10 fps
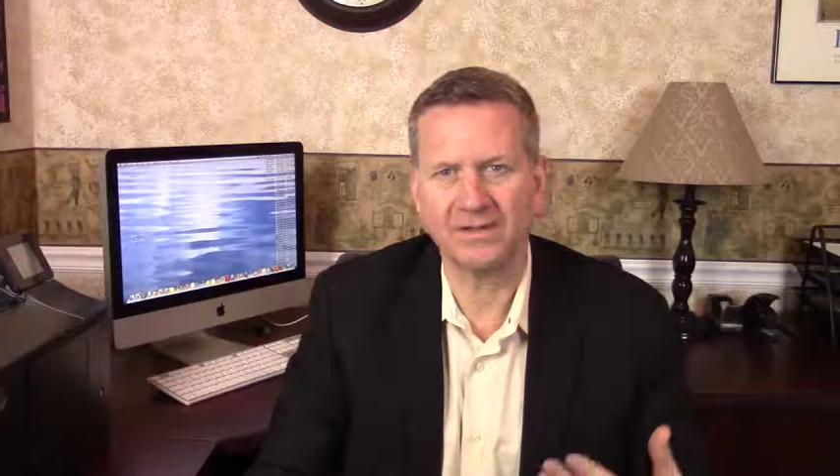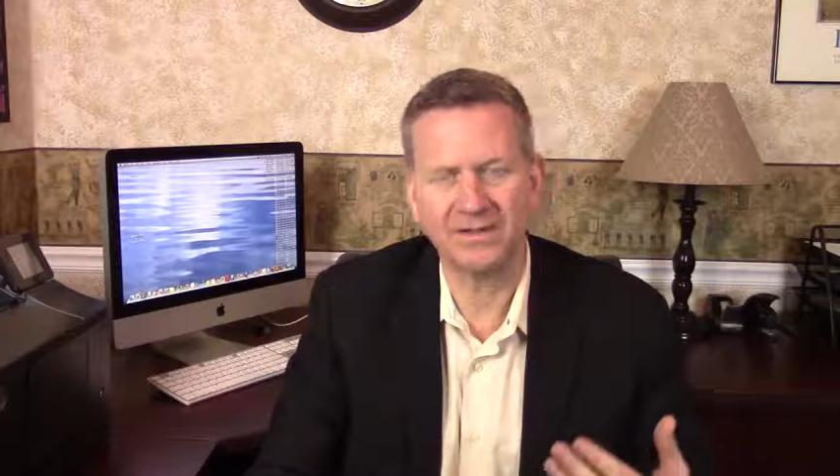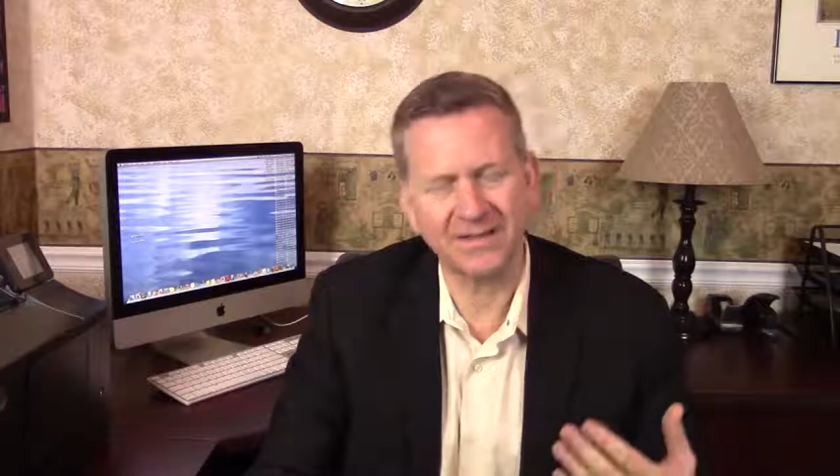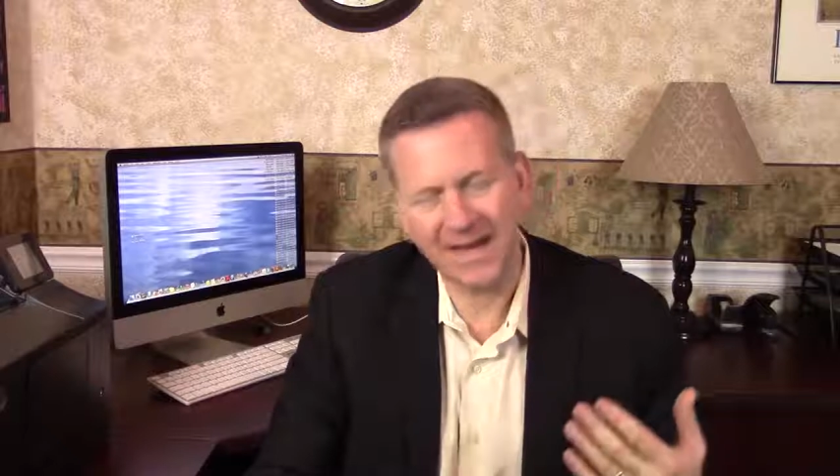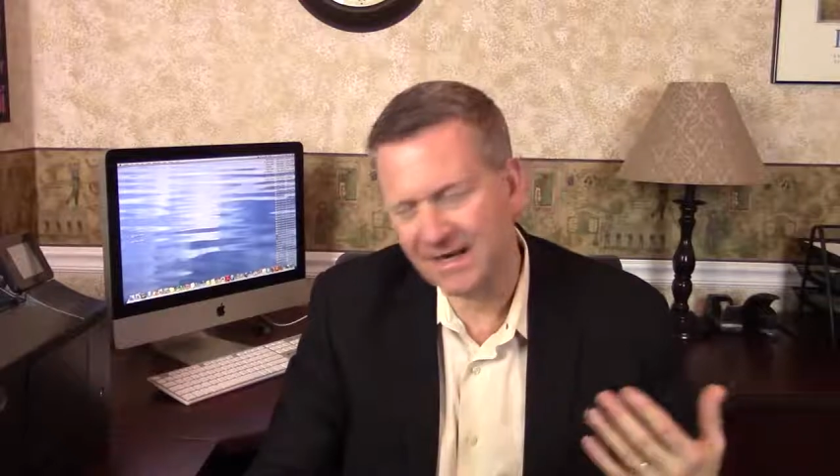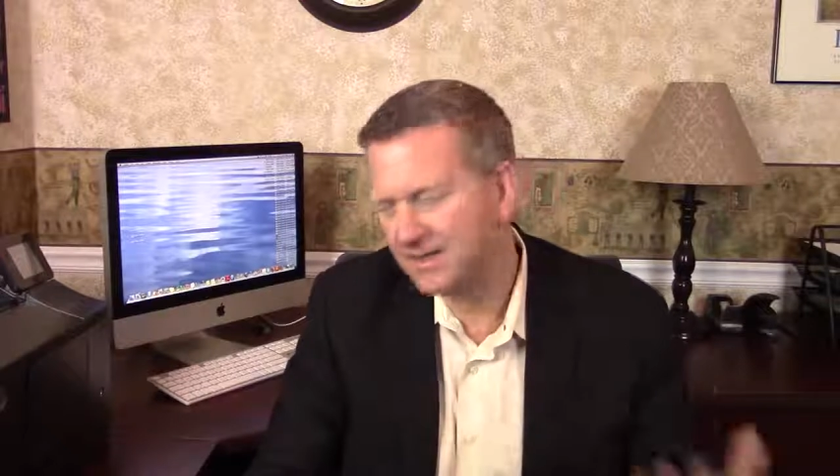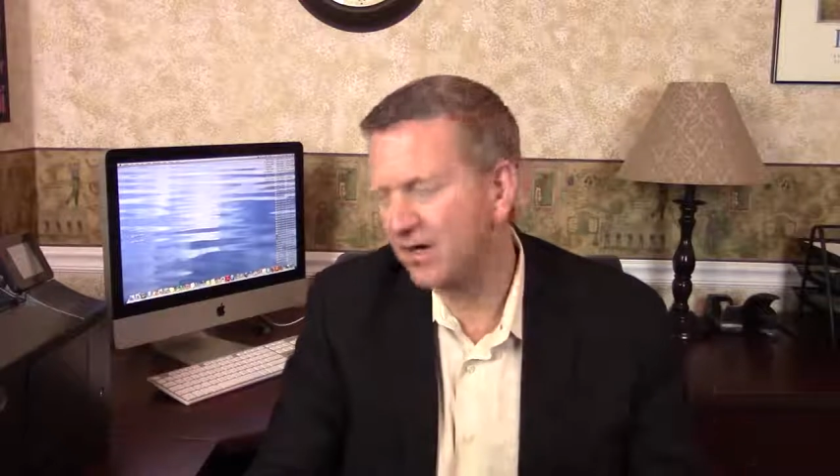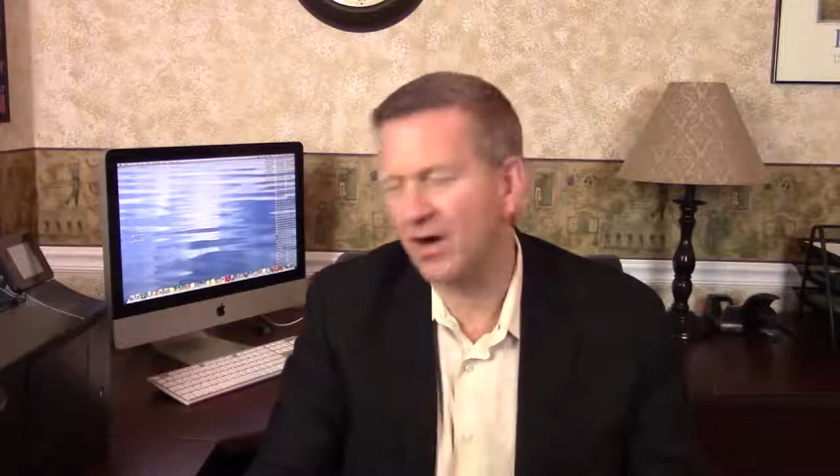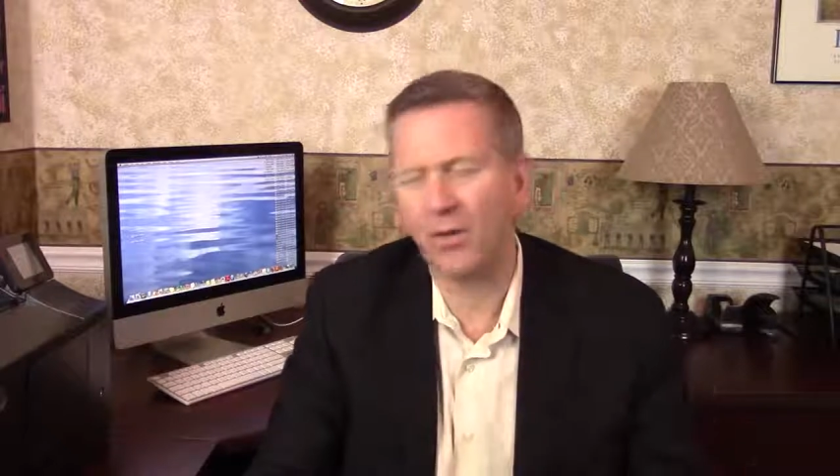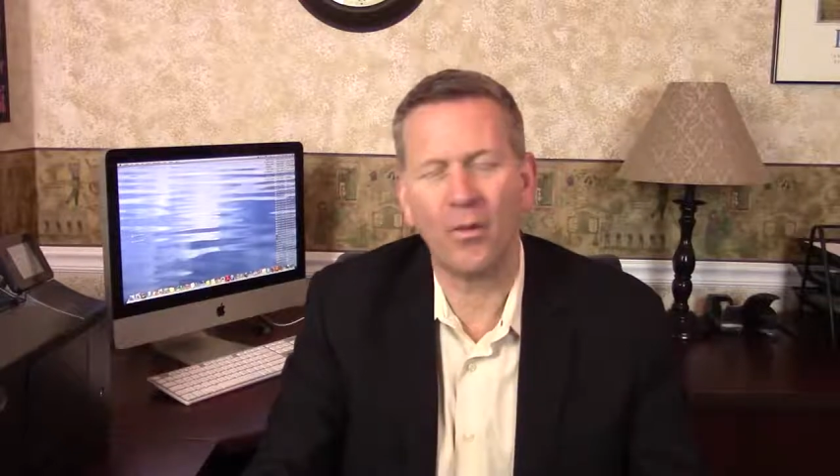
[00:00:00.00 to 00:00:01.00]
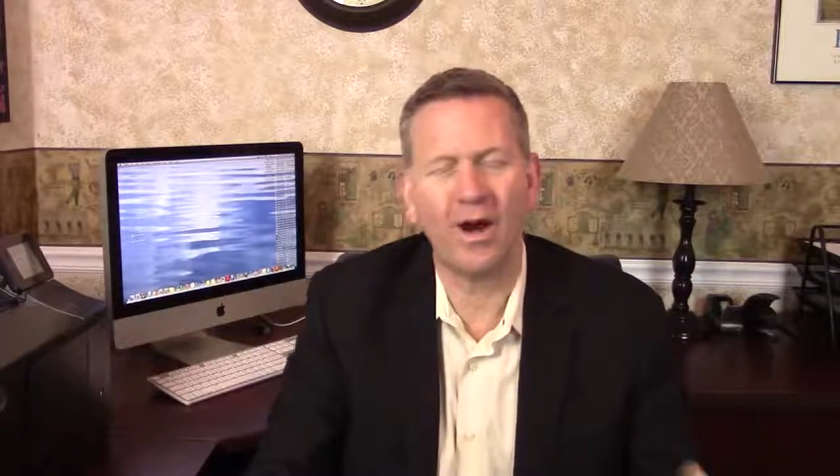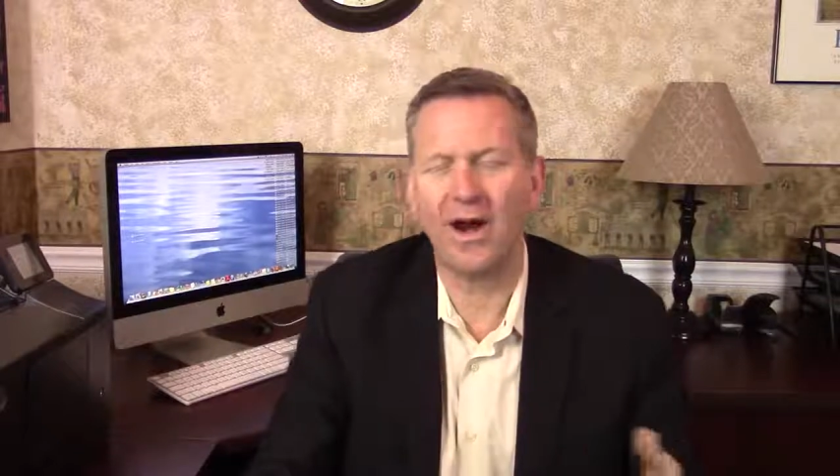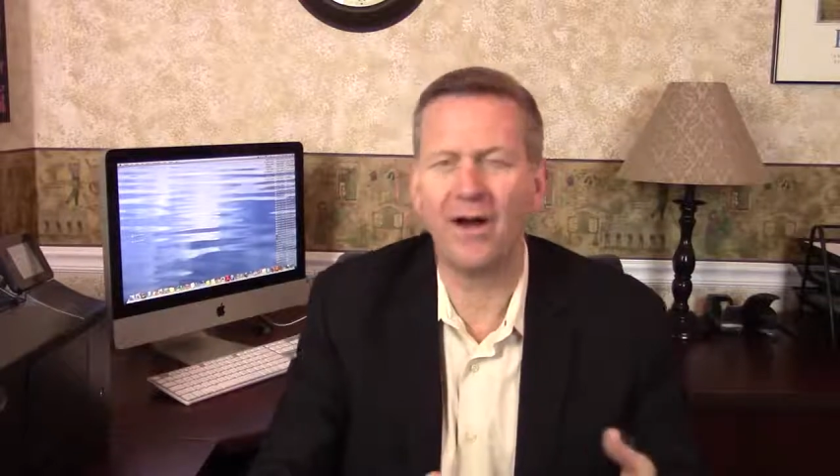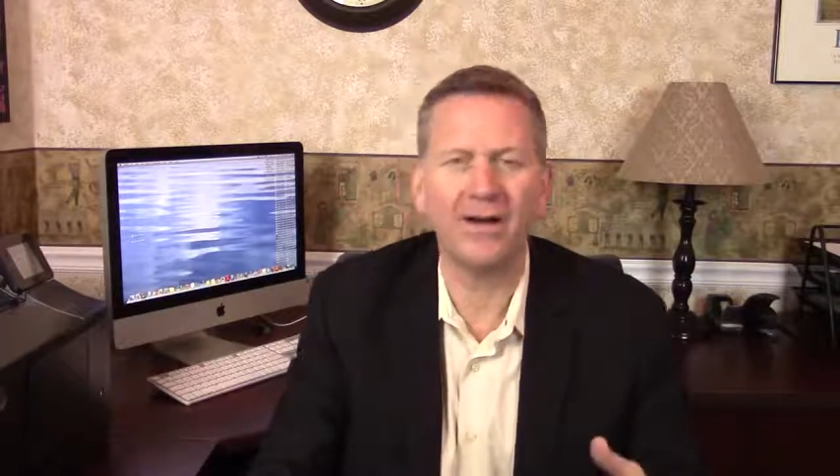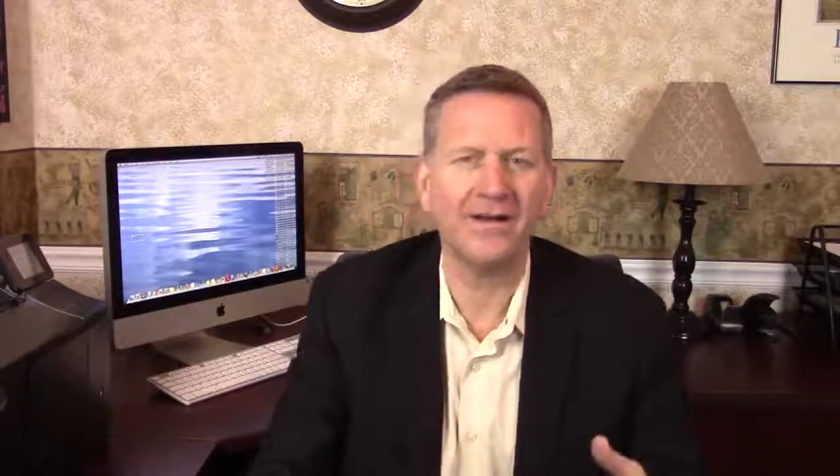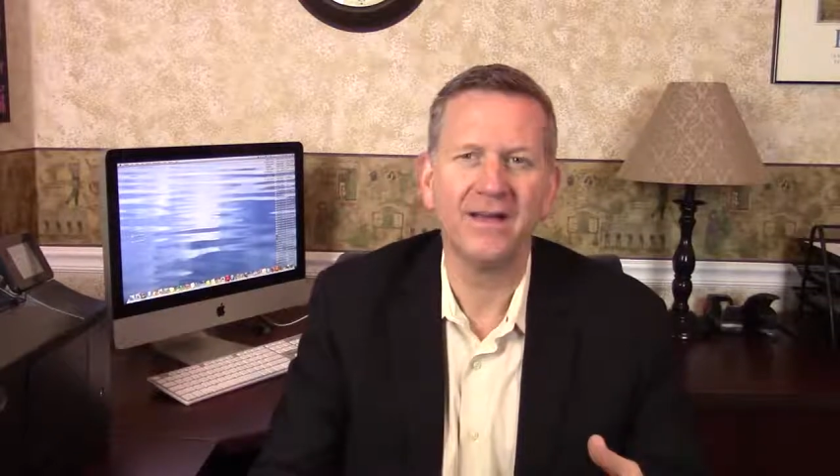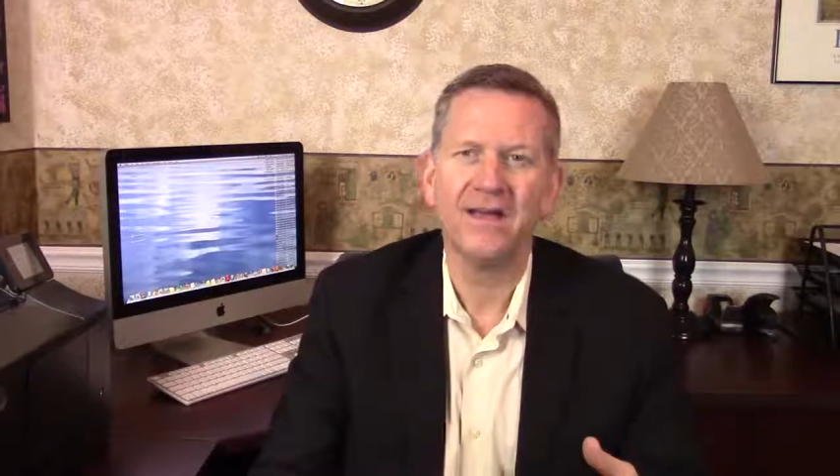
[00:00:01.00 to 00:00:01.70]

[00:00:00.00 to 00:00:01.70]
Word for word: sanitary ware,